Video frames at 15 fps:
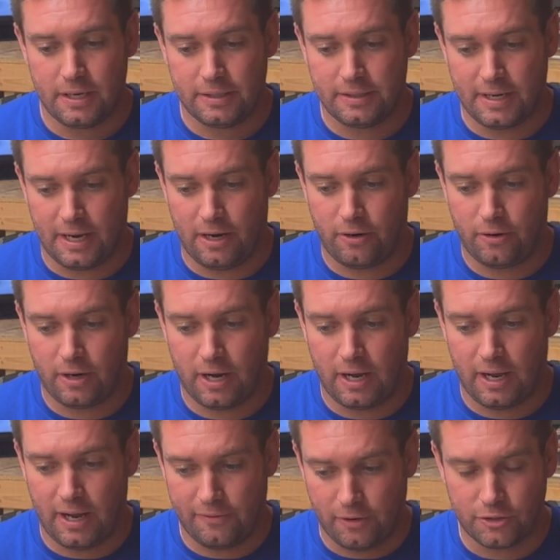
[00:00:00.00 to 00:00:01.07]
Now,
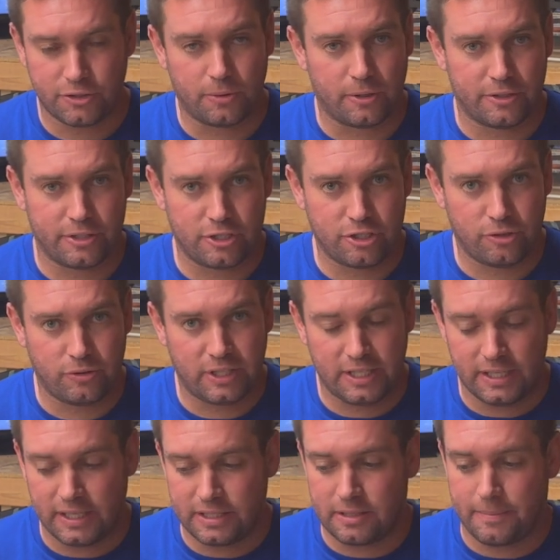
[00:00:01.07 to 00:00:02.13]
I've also heard that you need
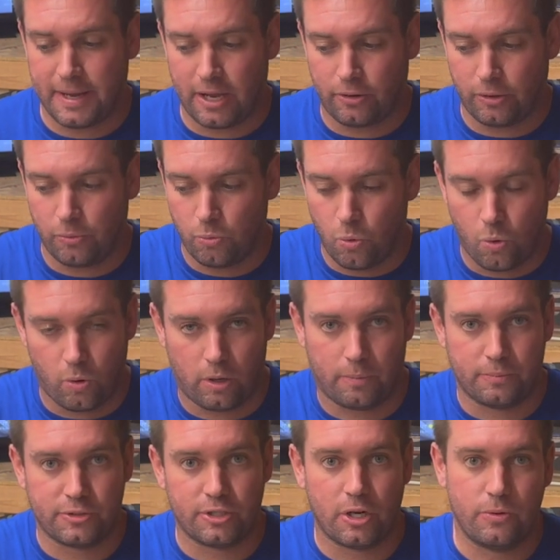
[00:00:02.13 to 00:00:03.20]
to get the battery
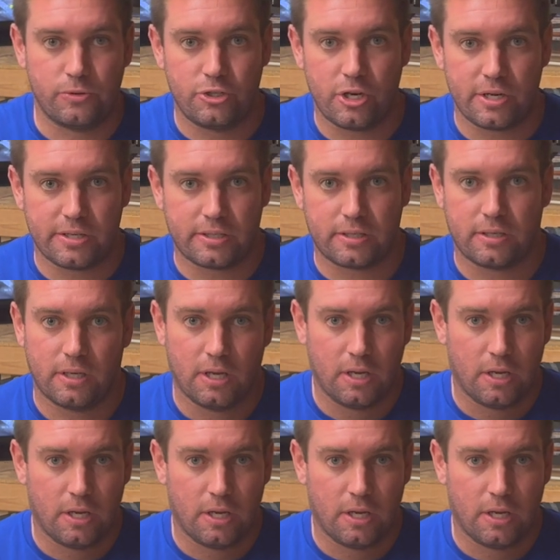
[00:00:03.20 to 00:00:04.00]
warm. So just